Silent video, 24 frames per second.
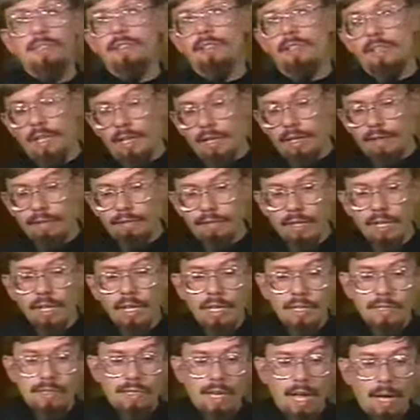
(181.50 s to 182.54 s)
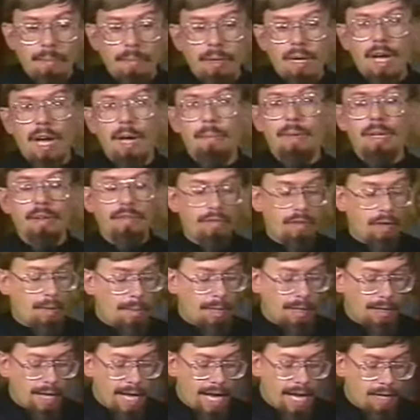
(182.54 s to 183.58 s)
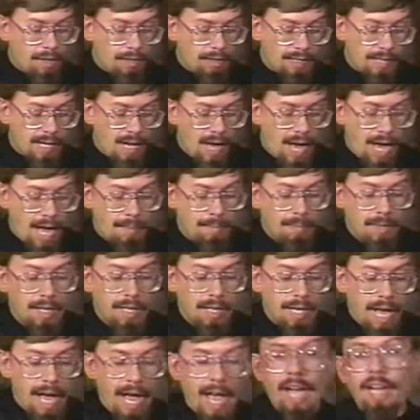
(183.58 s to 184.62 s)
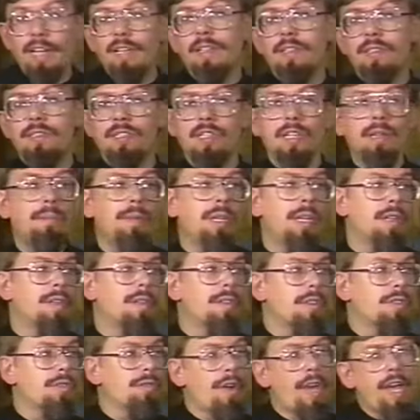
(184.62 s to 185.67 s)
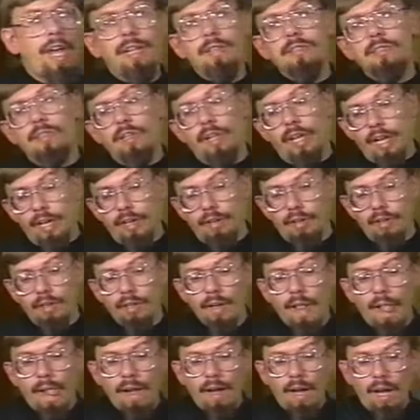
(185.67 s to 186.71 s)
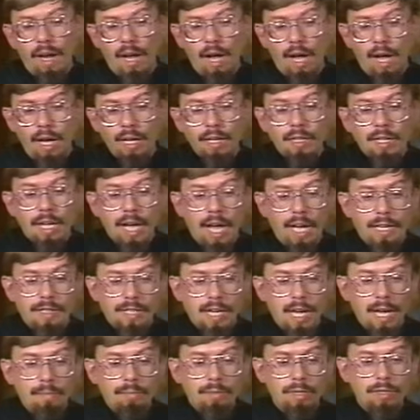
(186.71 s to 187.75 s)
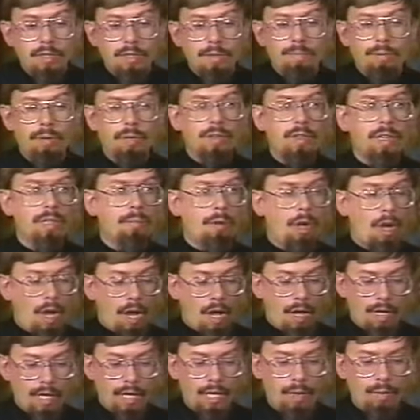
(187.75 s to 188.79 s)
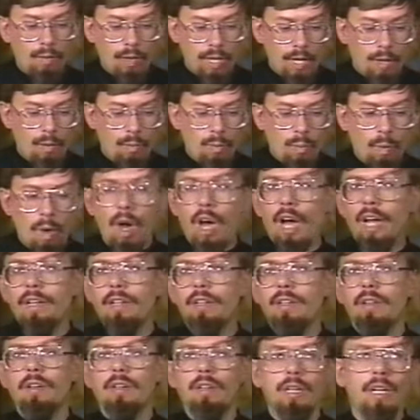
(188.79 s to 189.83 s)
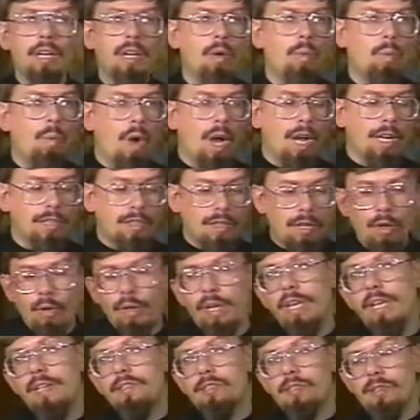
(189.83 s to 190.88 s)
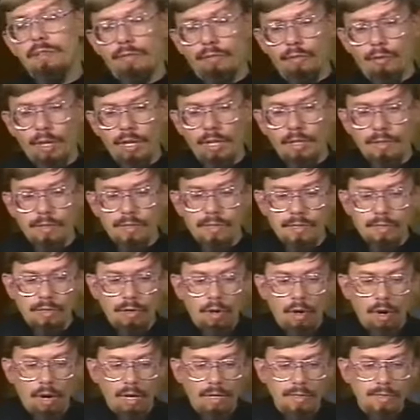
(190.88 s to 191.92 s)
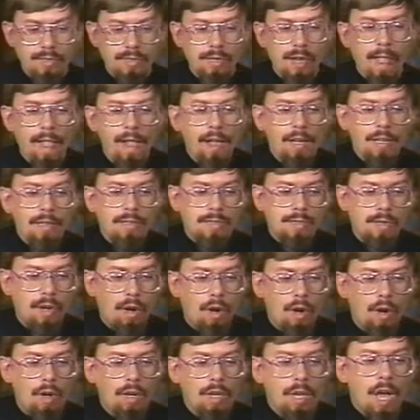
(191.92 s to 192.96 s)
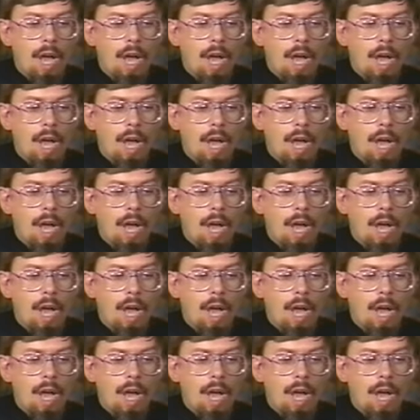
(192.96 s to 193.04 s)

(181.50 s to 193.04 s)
lived, some coming from a later time, and Simeon the translator attempted to put them all in one cohesive written source. So